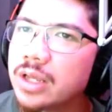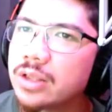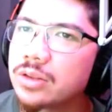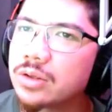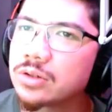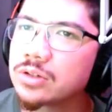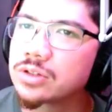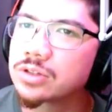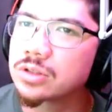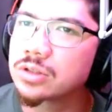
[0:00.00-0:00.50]

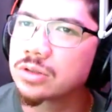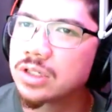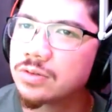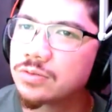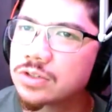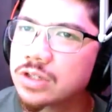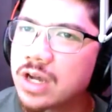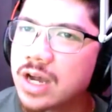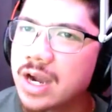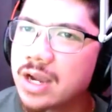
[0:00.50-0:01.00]
There's
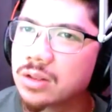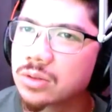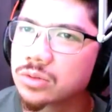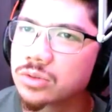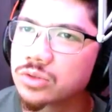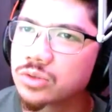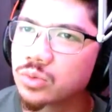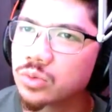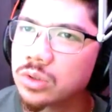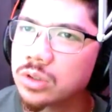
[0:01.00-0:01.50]
Liv
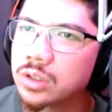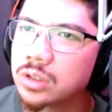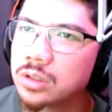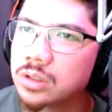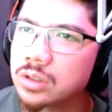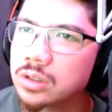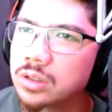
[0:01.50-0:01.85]
Tyler's one.